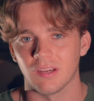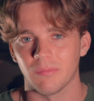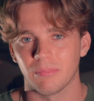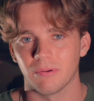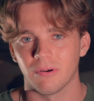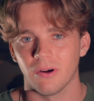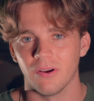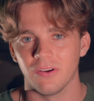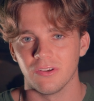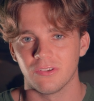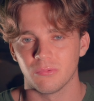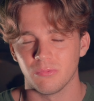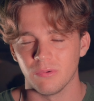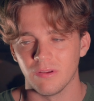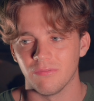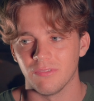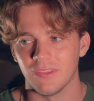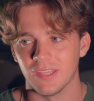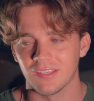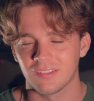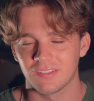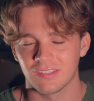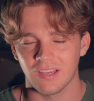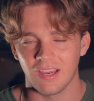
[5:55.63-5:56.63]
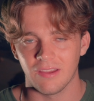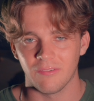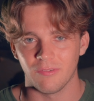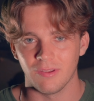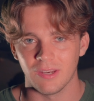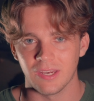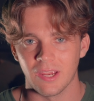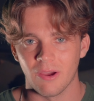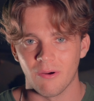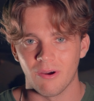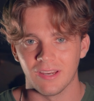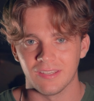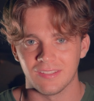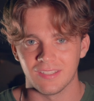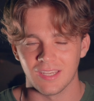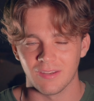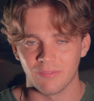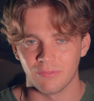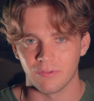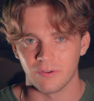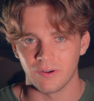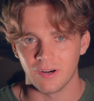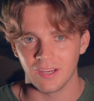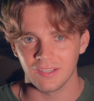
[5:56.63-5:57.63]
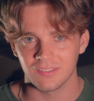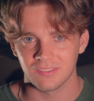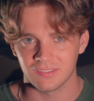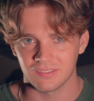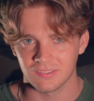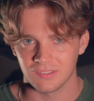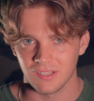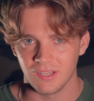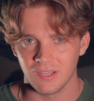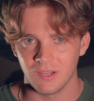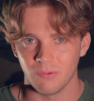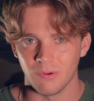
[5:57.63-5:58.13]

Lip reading: approach with this video idea for us,